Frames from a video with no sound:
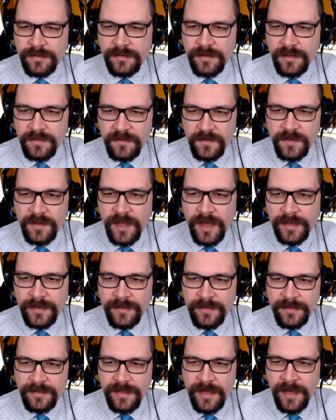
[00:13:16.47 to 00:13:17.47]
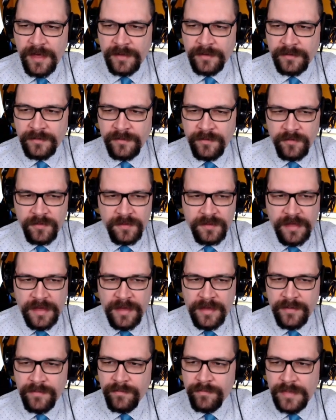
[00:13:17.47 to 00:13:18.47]
As you glide inside, those
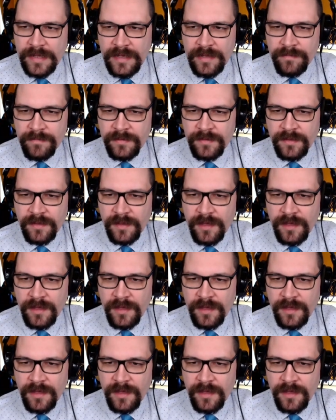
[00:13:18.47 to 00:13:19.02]
same beams